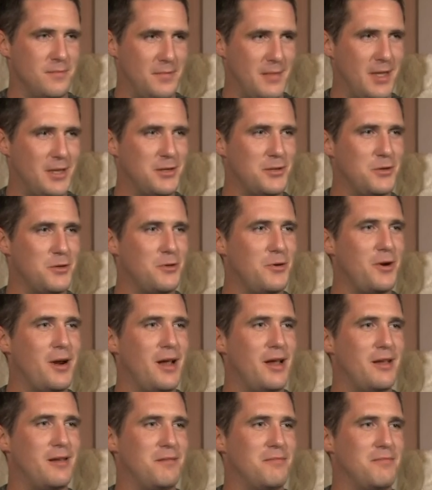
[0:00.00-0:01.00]
And that's
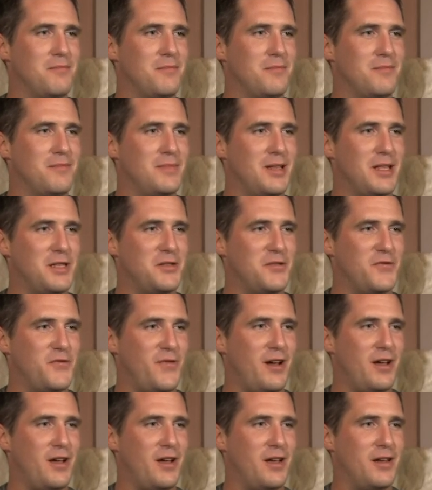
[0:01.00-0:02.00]
alright. And that's
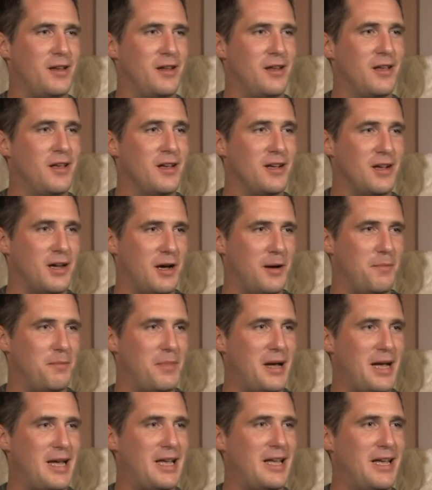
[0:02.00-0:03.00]
fine.
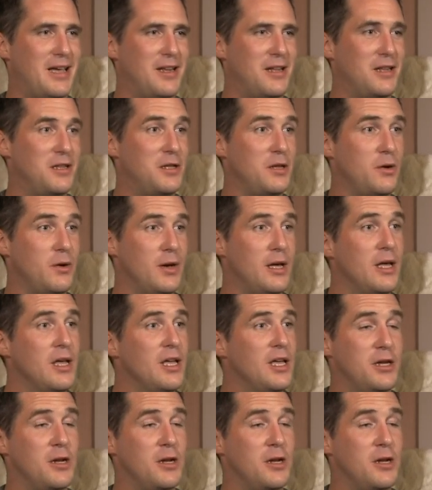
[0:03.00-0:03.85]
Come back again and do it.